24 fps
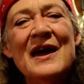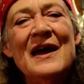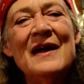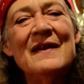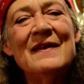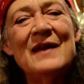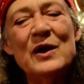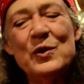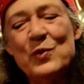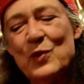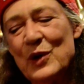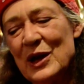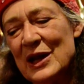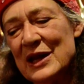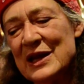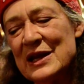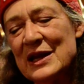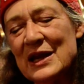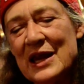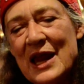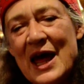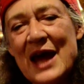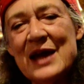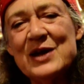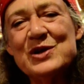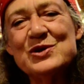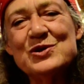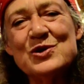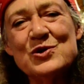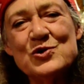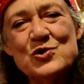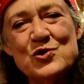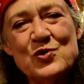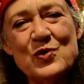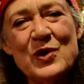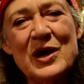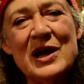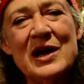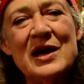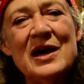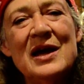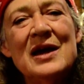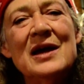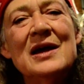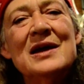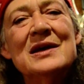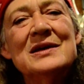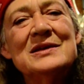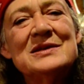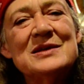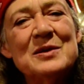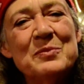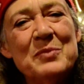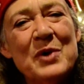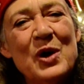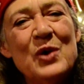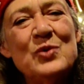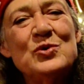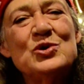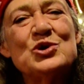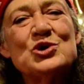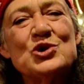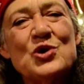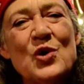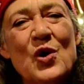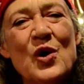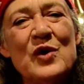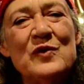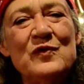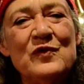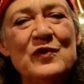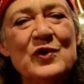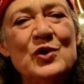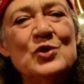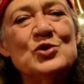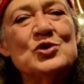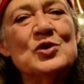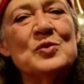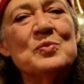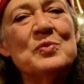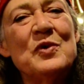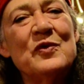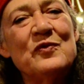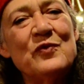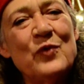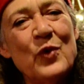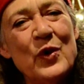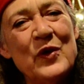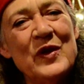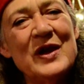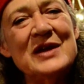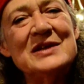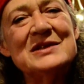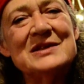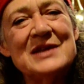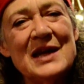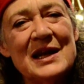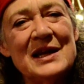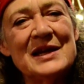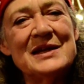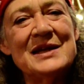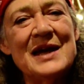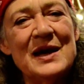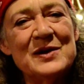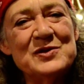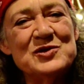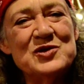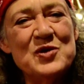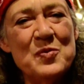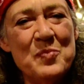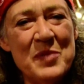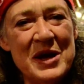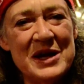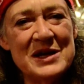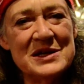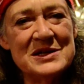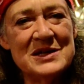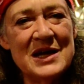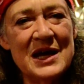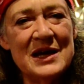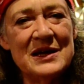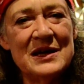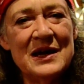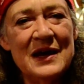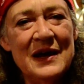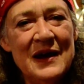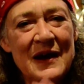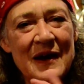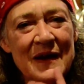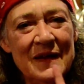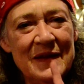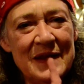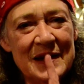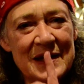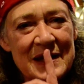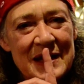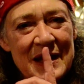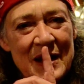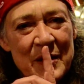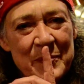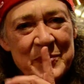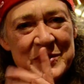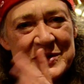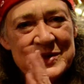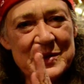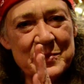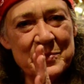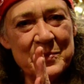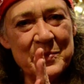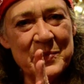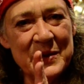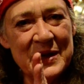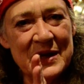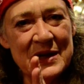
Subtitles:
they really like to drink some oat straw infusion before they settle down to meditate, that it helps them be